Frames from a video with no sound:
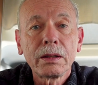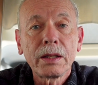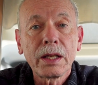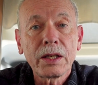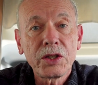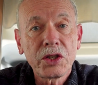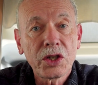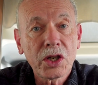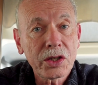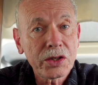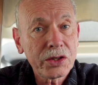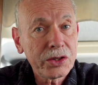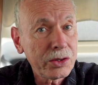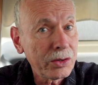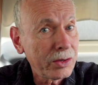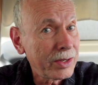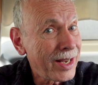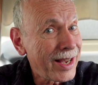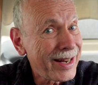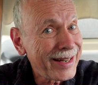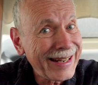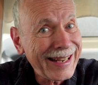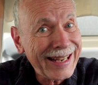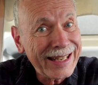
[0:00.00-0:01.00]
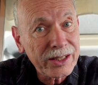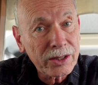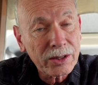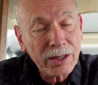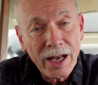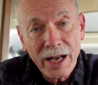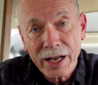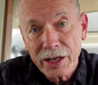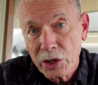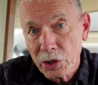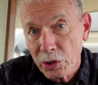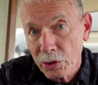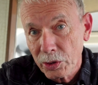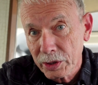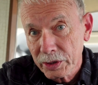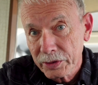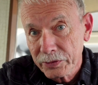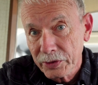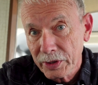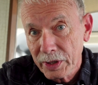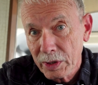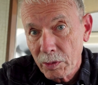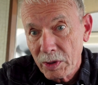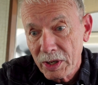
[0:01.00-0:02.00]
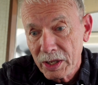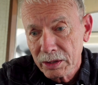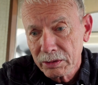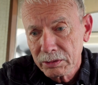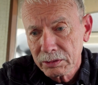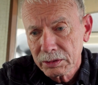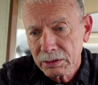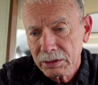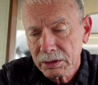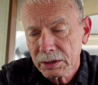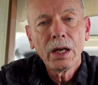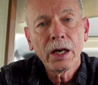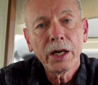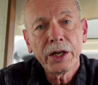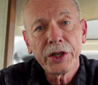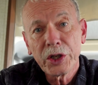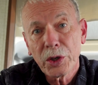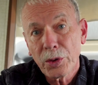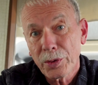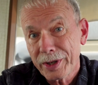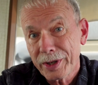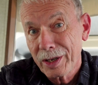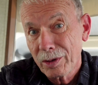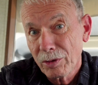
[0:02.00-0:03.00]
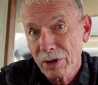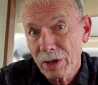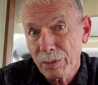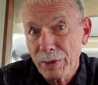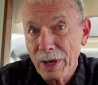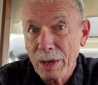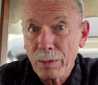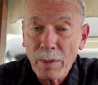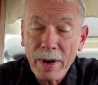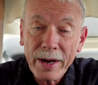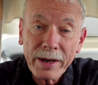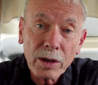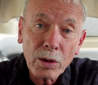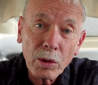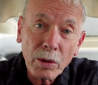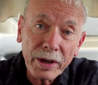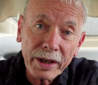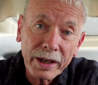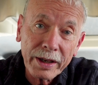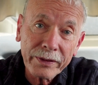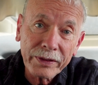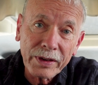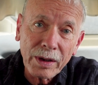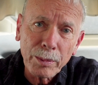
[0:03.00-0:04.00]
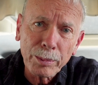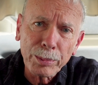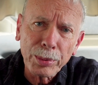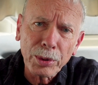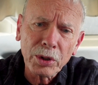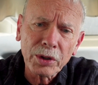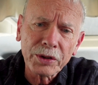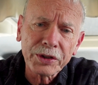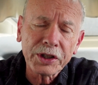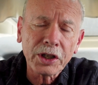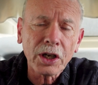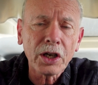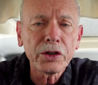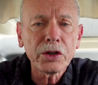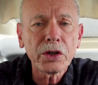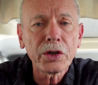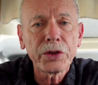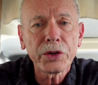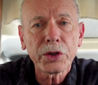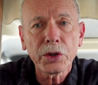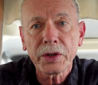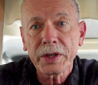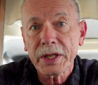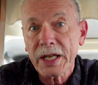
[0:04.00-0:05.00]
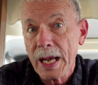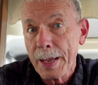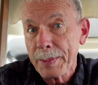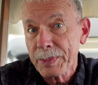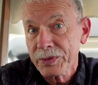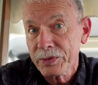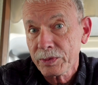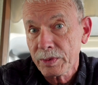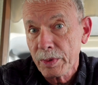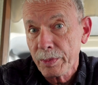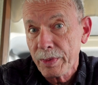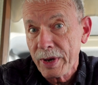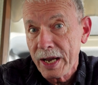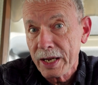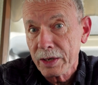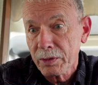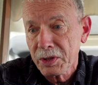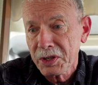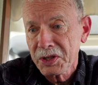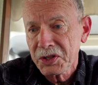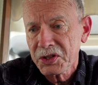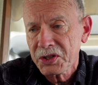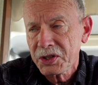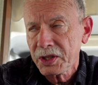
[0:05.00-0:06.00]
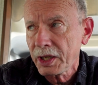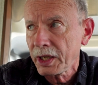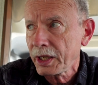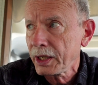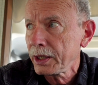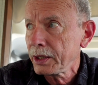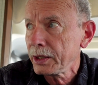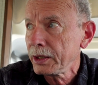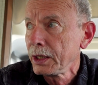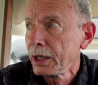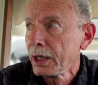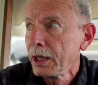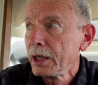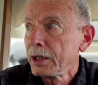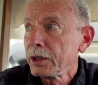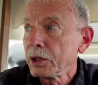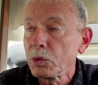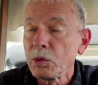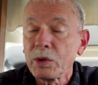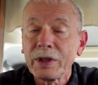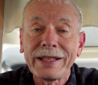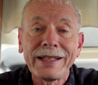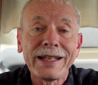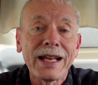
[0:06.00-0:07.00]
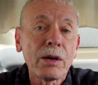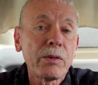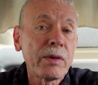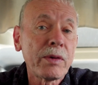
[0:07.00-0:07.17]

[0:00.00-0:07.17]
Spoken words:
They just do not handle high currents very well. I know run my microwave, I'm pulling 130 amps from the batteries, and they're really not